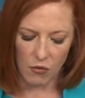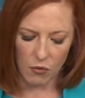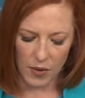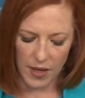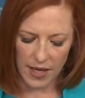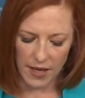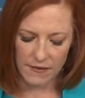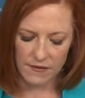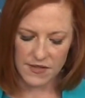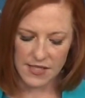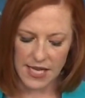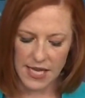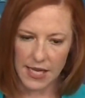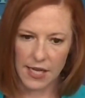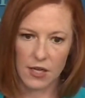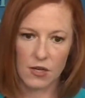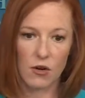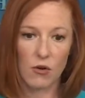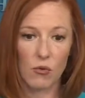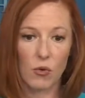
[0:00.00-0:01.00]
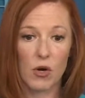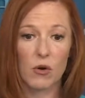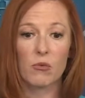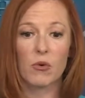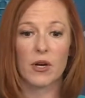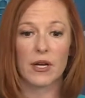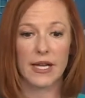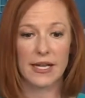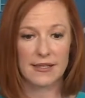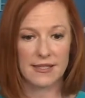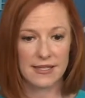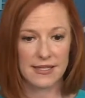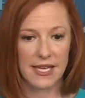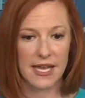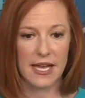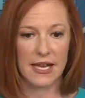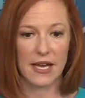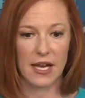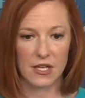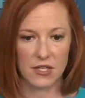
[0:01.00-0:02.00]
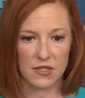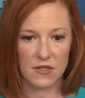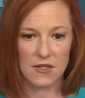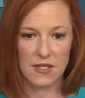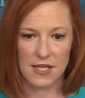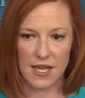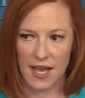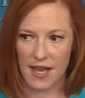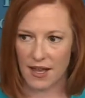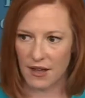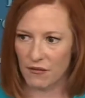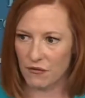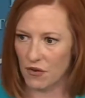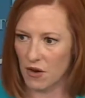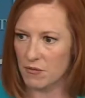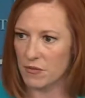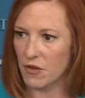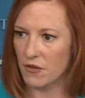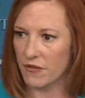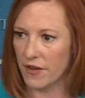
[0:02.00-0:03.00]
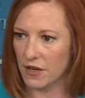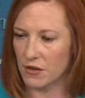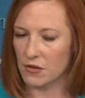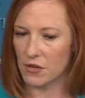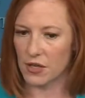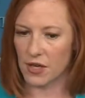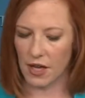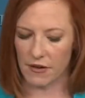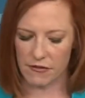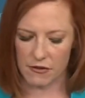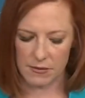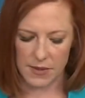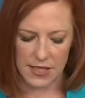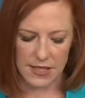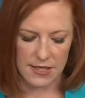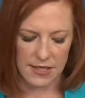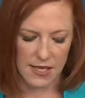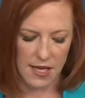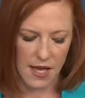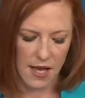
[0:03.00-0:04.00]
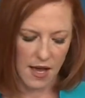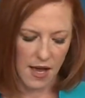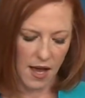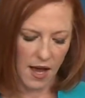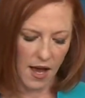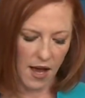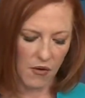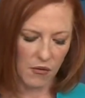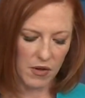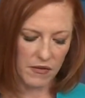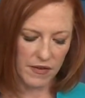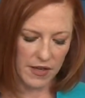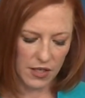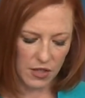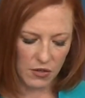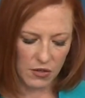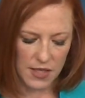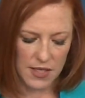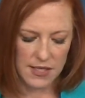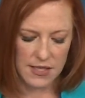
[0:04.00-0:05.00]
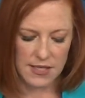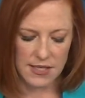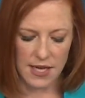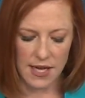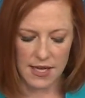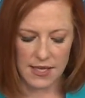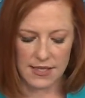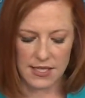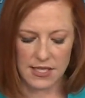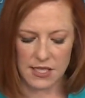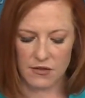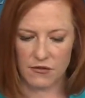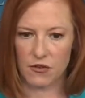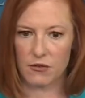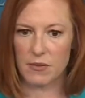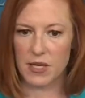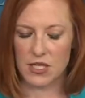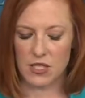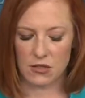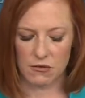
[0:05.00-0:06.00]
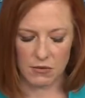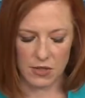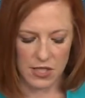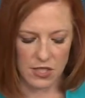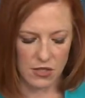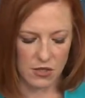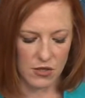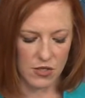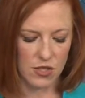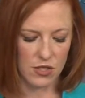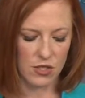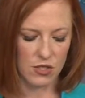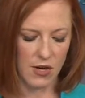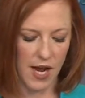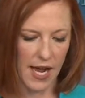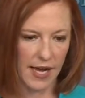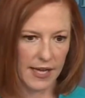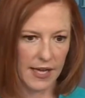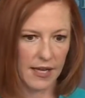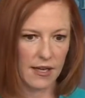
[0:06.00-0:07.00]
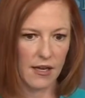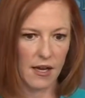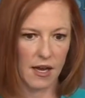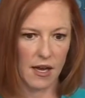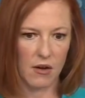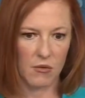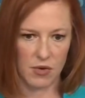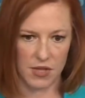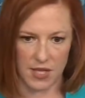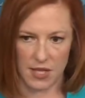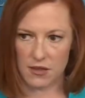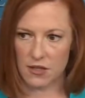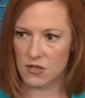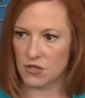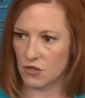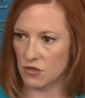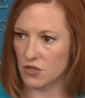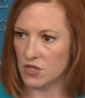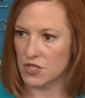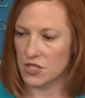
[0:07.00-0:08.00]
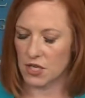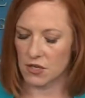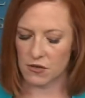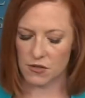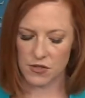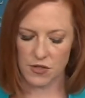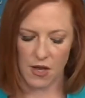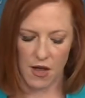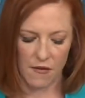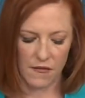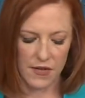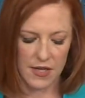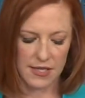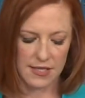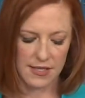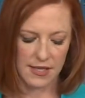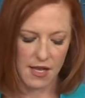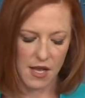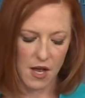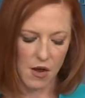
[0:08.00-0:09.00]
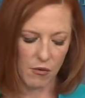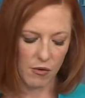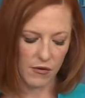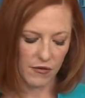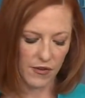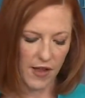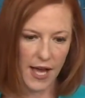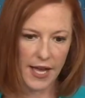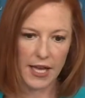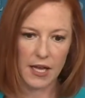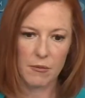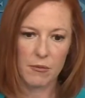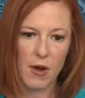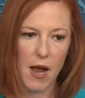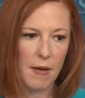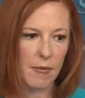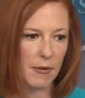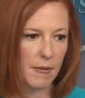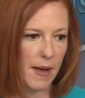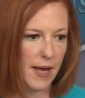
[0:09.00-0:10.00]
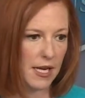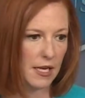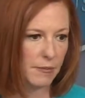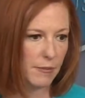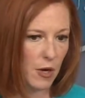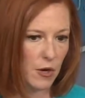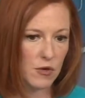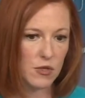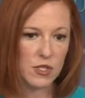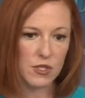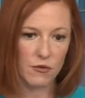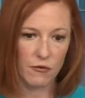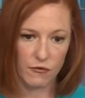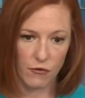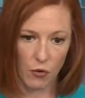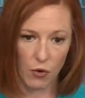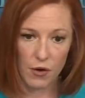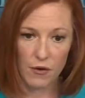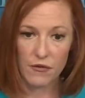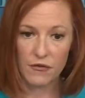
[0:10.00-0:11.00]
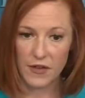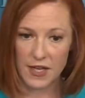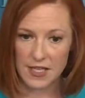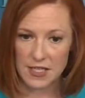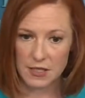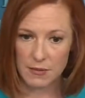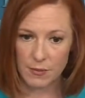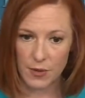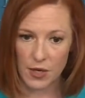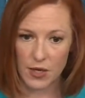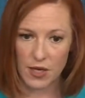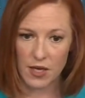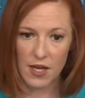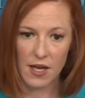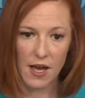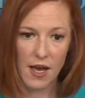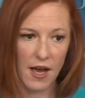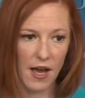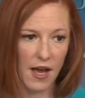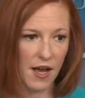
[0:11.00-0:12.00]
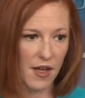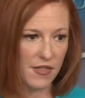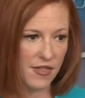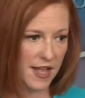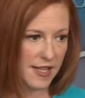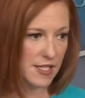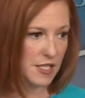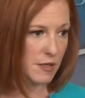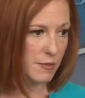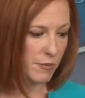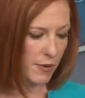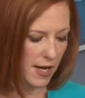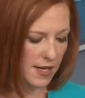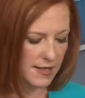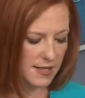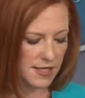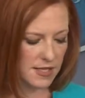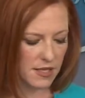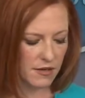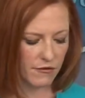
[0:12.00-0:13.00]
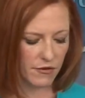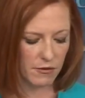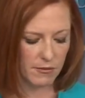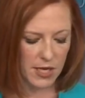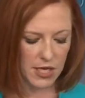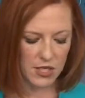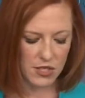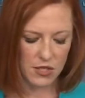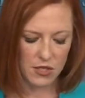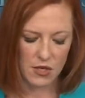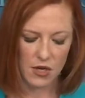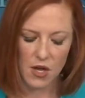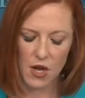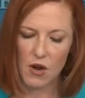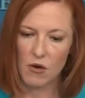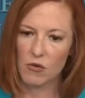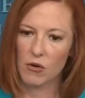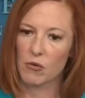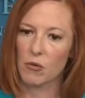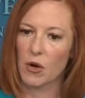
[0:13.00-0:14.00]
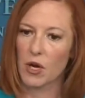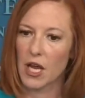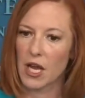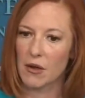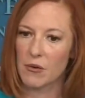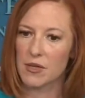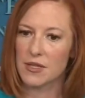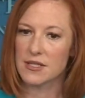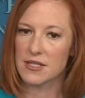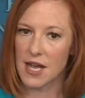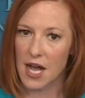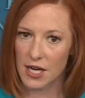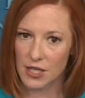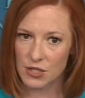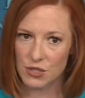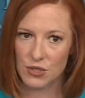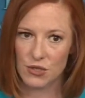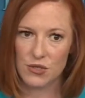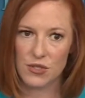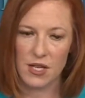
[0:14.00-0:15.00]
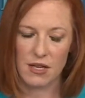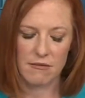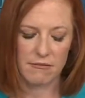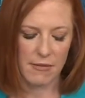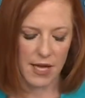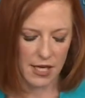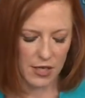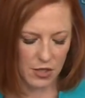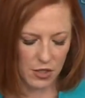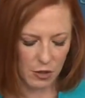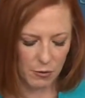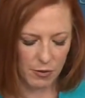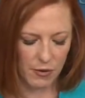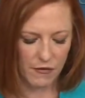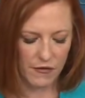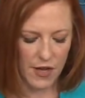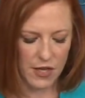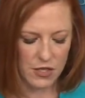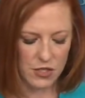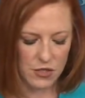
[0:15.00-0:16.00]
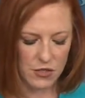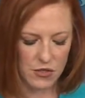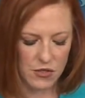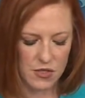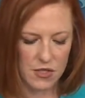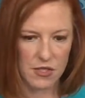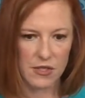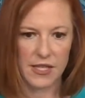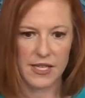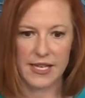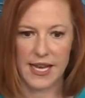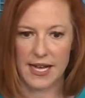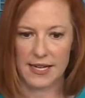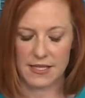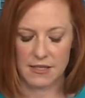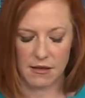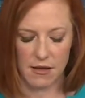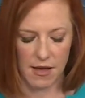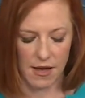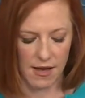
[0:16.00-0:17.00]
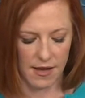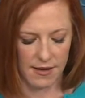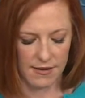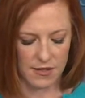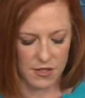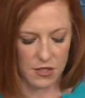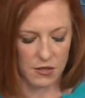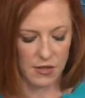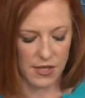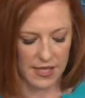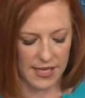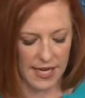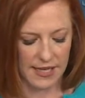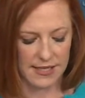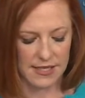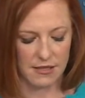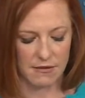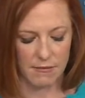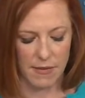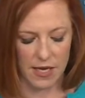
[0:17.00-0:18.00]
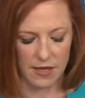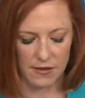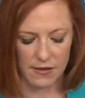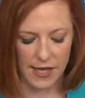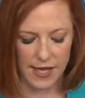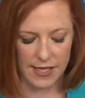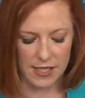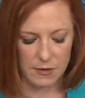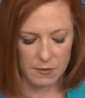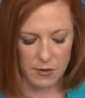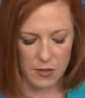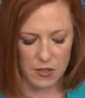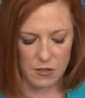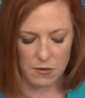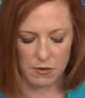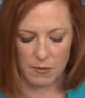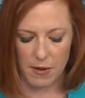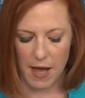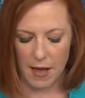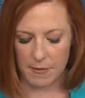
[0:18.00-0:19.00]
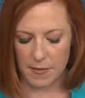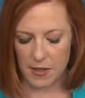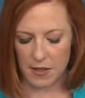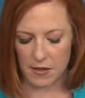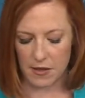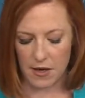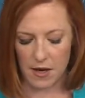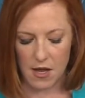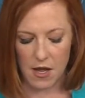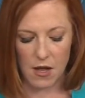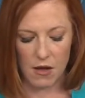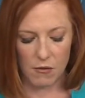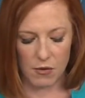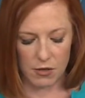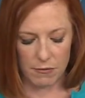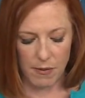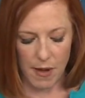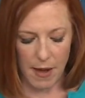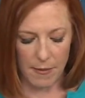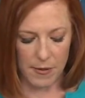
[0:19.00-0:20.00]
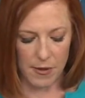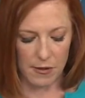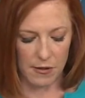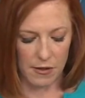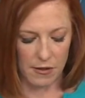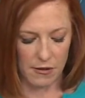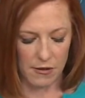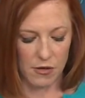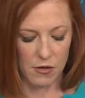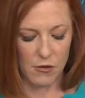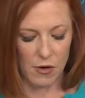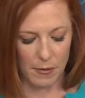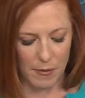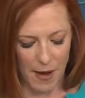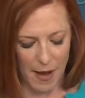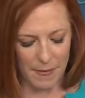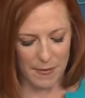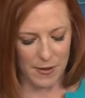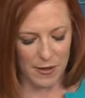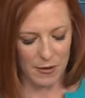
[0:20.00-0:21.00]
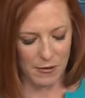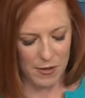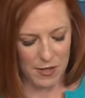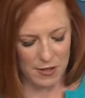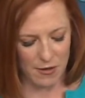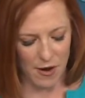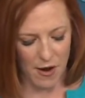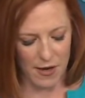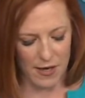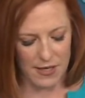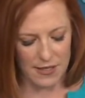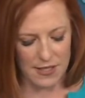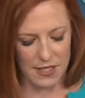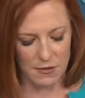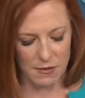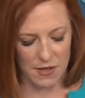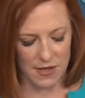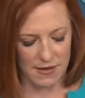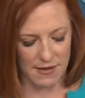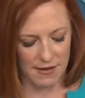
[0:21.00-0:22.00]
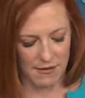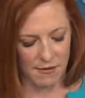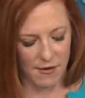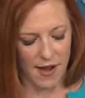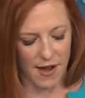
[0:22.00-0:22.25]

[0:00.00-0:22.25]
we have taken, or we're working to take, I should say, from the federal government, we've increased disinformation research and tracking within the Surgeon General's office. We're flagging problematic posts for Facebook that spread disinformation. We're working with doctors and medical professionals to connect to connected medical experts with popular who are popular with their audiences with